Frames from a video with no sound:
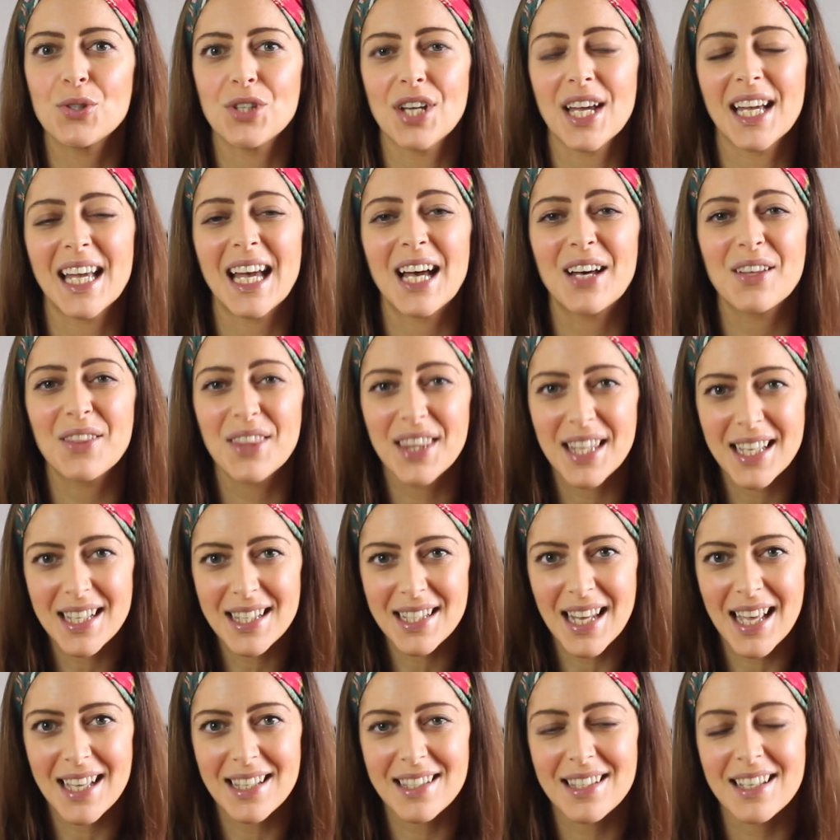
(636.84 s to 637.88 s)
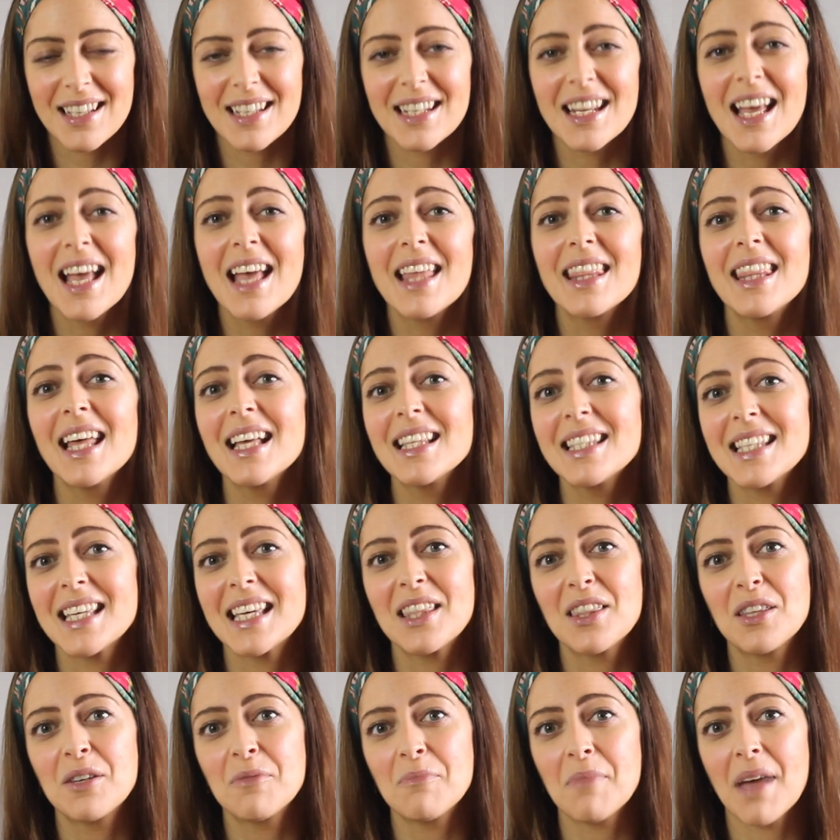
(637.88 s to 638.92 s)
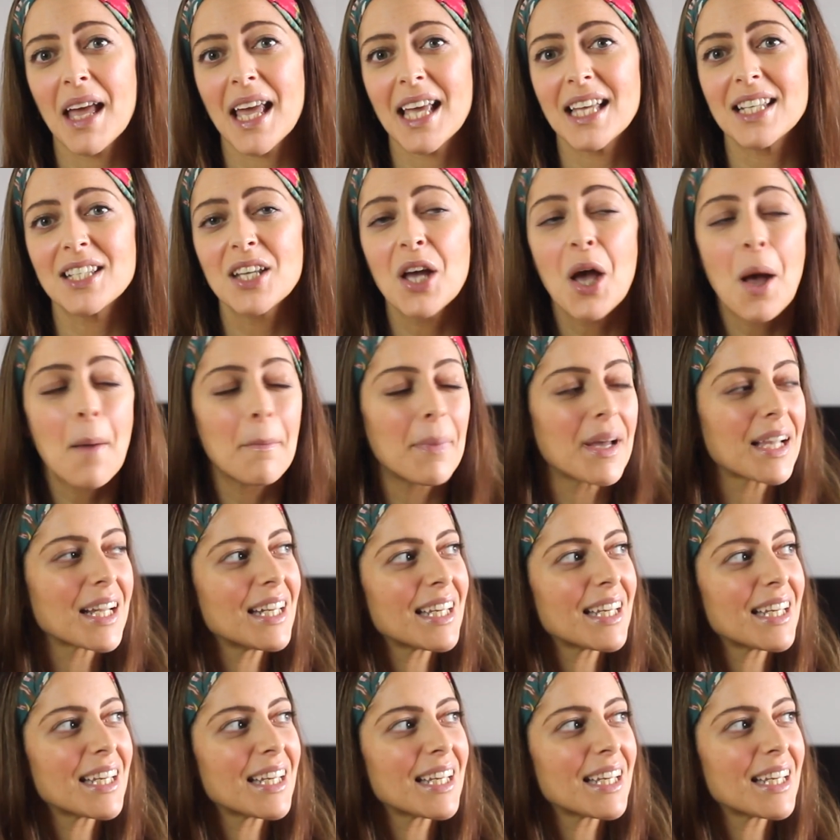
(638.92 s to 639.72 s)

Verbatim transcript: you check out this lesson that Ethan made by